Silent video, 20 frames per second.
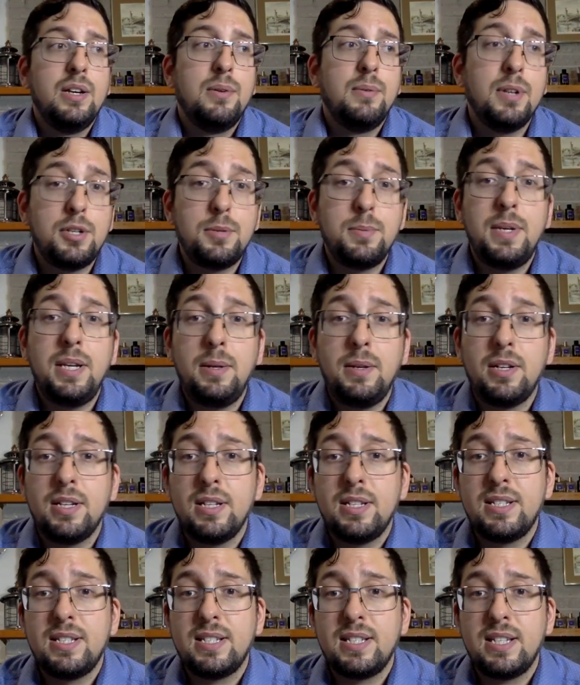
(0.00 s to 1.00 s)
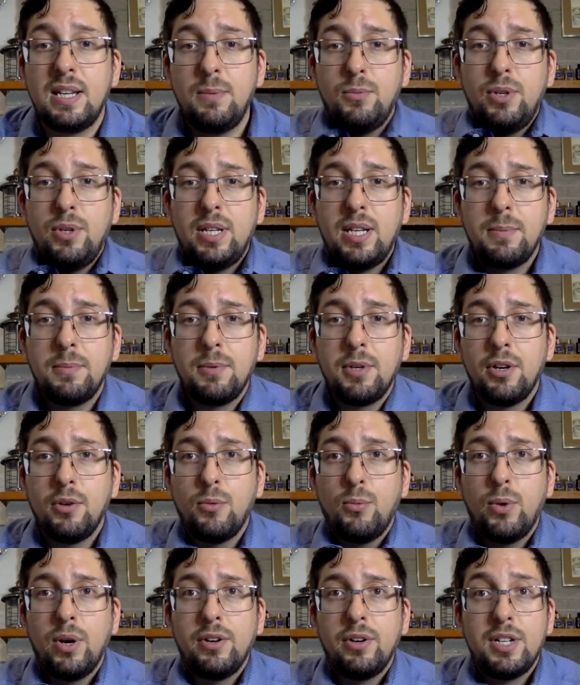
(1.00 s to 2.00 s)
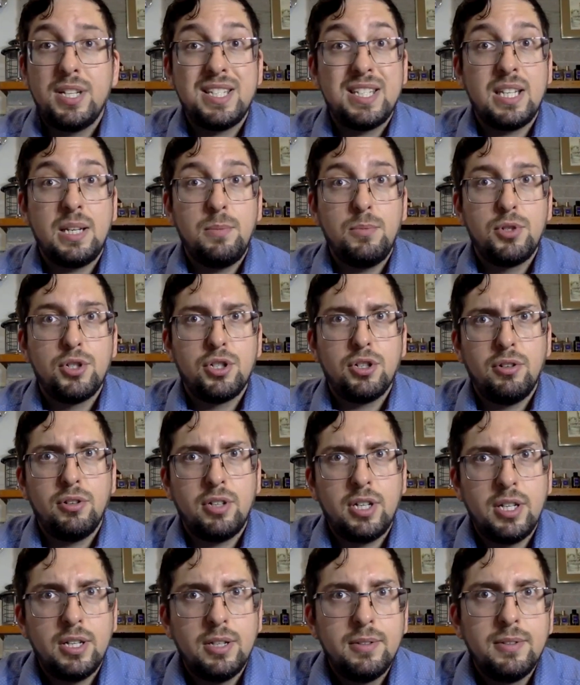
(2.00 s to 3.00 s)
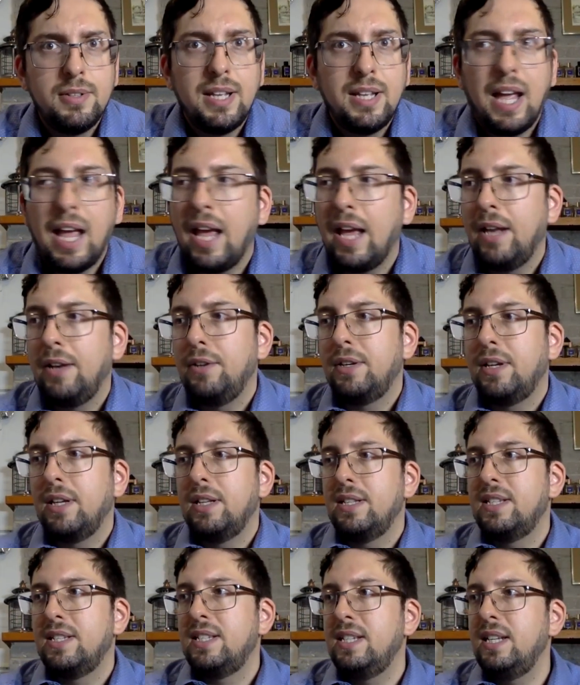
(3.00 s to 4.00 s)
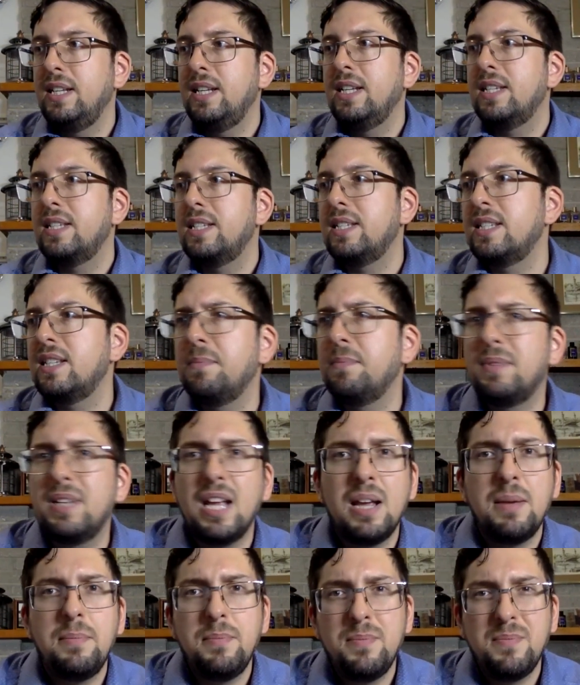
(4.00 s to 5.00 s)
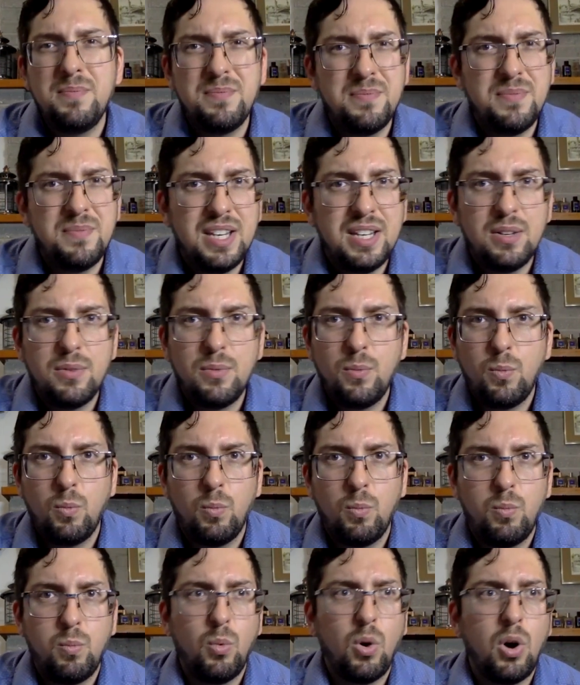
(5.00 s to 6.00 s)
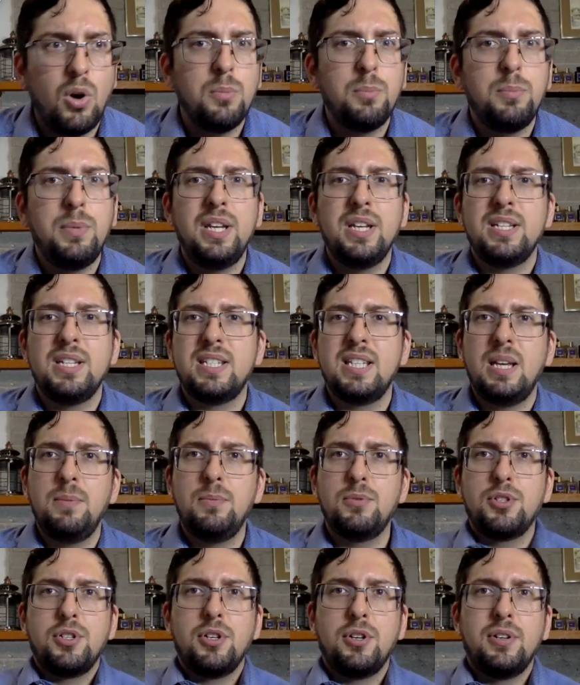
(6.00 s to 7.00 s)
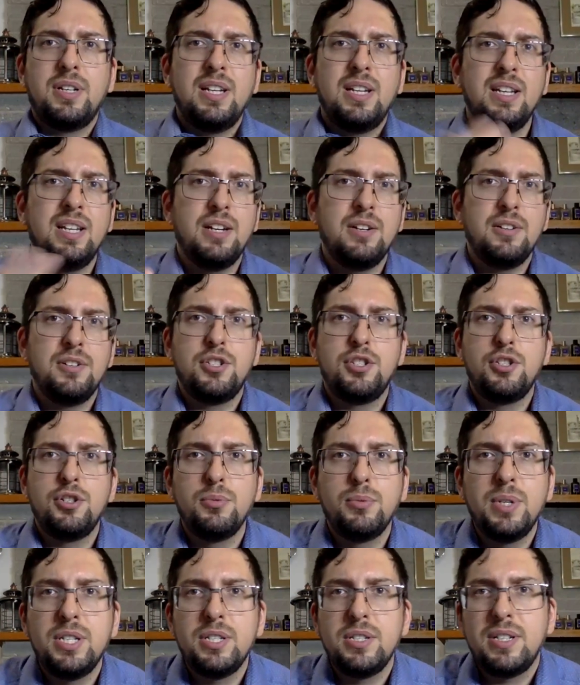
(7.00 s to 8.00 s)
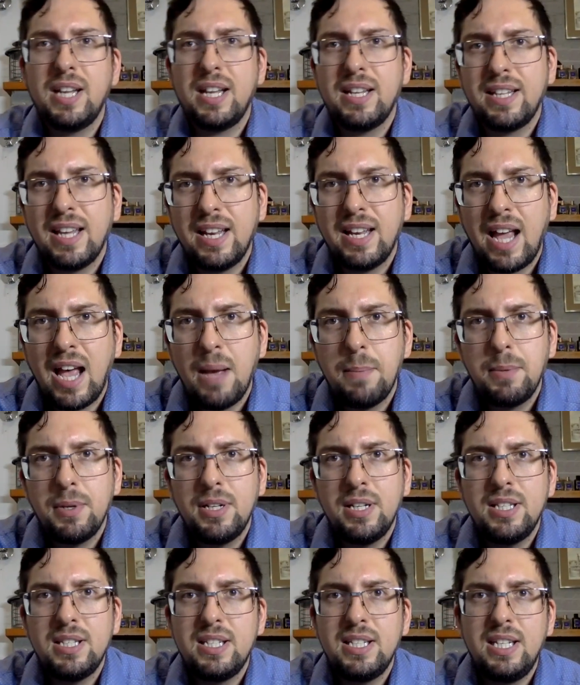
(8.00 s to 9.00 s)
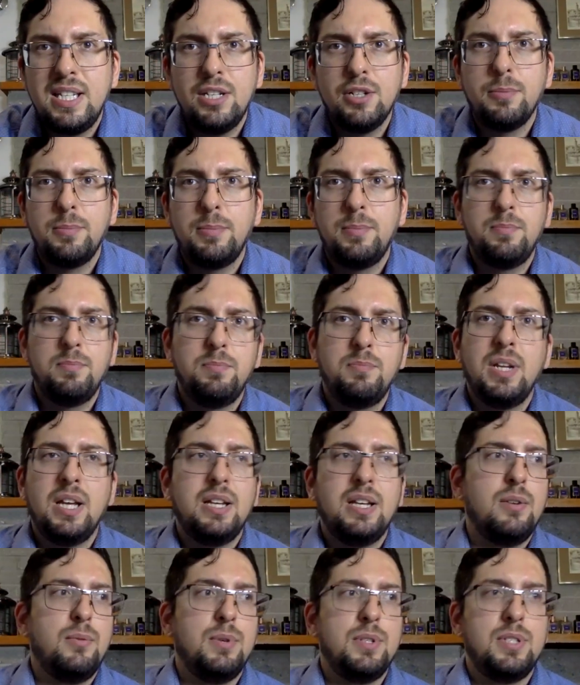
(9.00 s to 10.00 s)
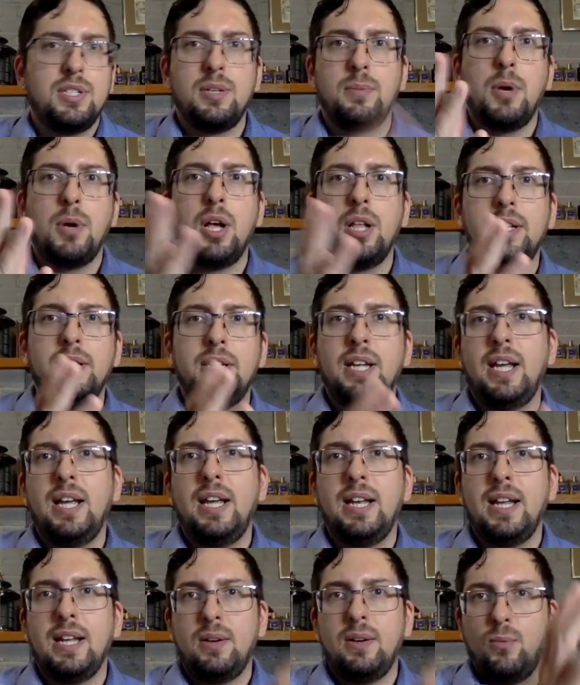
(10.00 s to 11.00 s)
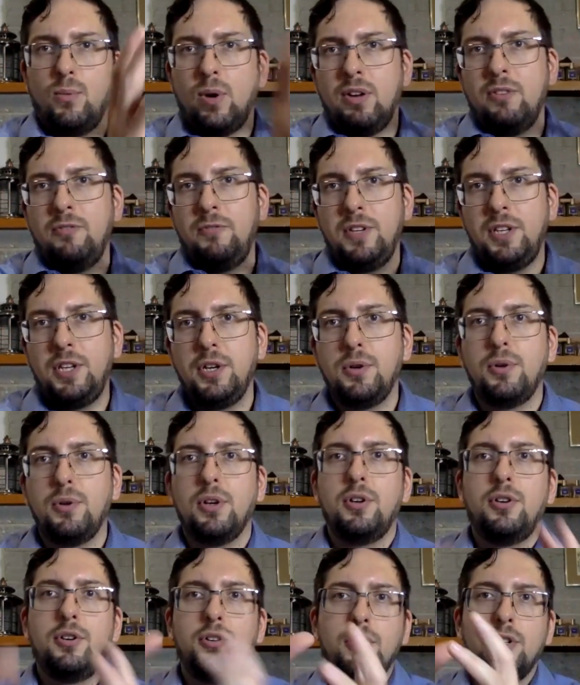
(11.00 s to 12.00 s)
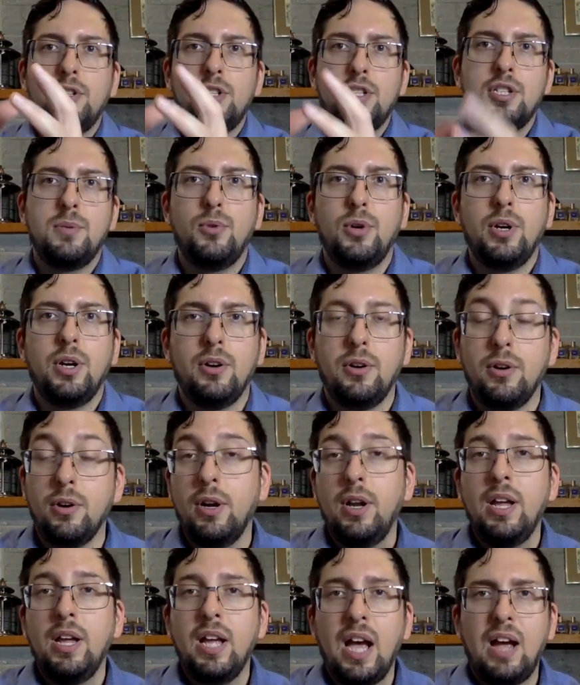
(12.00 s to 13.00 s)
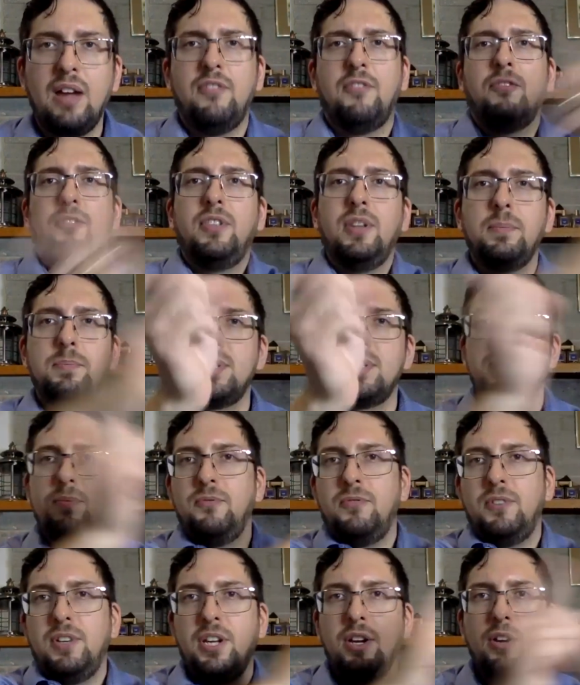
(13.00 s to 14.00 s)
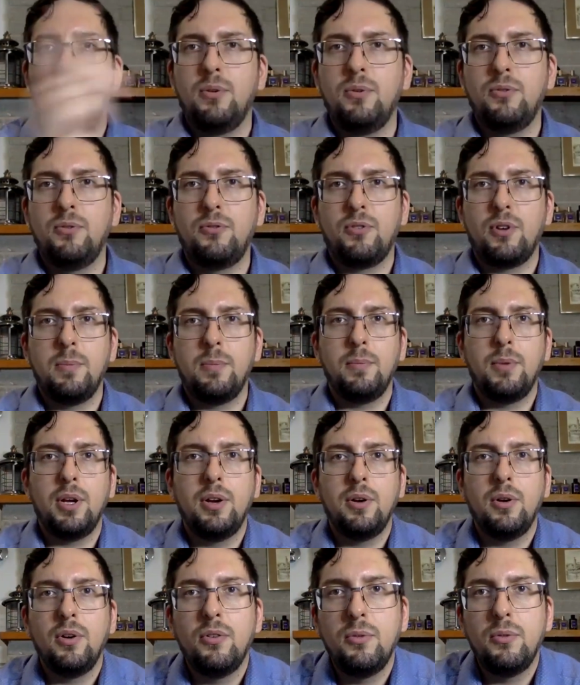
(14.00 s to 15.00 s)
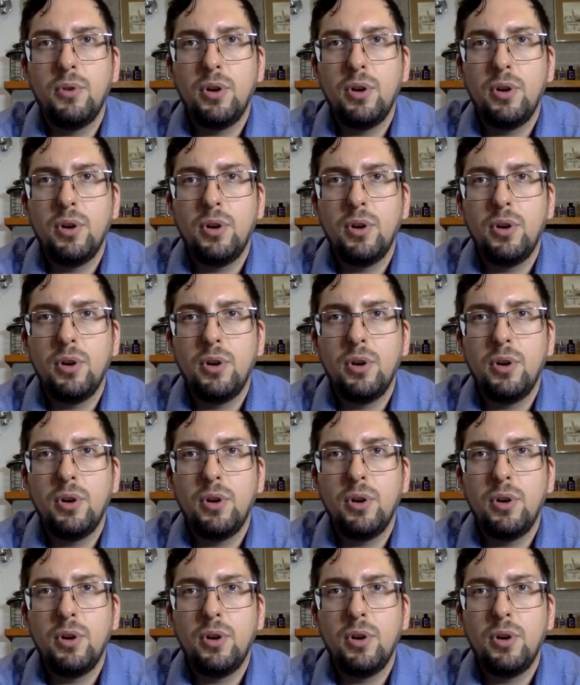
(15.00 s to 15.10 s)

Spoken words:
which means the same week I'm gonna wear the same shirt. And you can see this, sometimes it won't be the same shirt, and there's two reasons that can happen. It's either that there was some holiday that one video got took somewhere, or I flipped some video from a